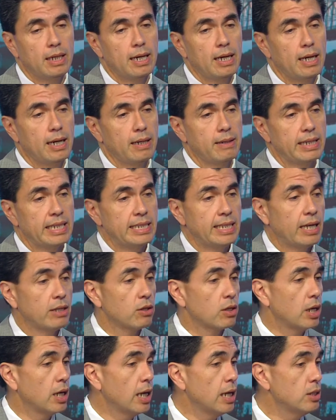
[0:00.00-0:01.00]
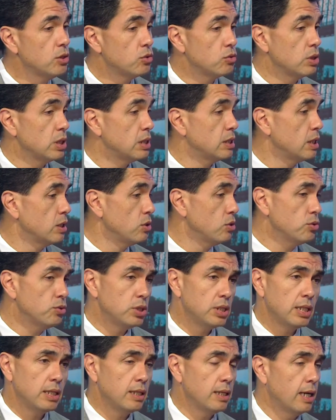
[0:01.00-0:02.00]
uh, in other countries, and you
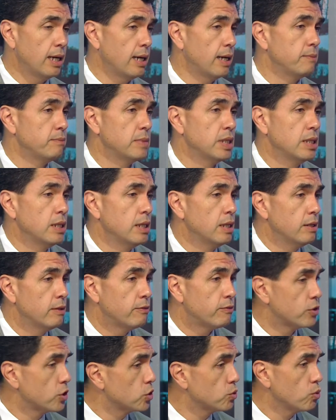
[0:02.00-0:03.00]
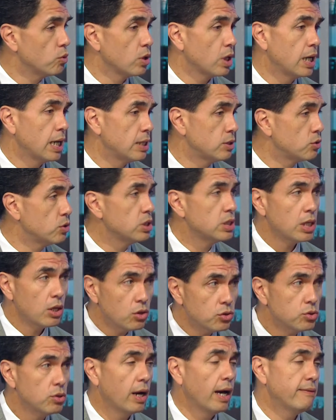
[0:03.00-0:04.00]
see um, first world countries, they
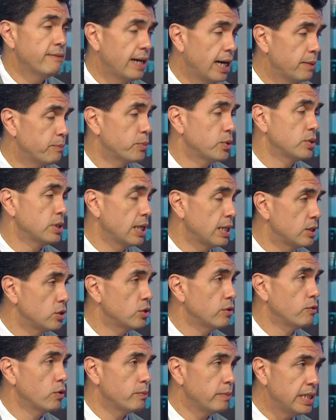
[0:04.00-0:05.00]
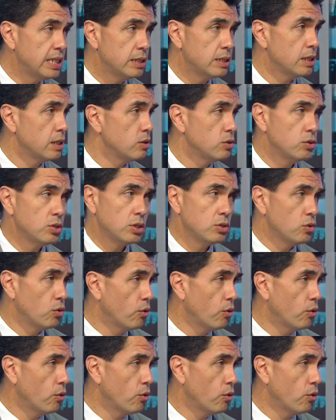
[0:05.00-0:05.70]
also have high percentage of obesity. You see right.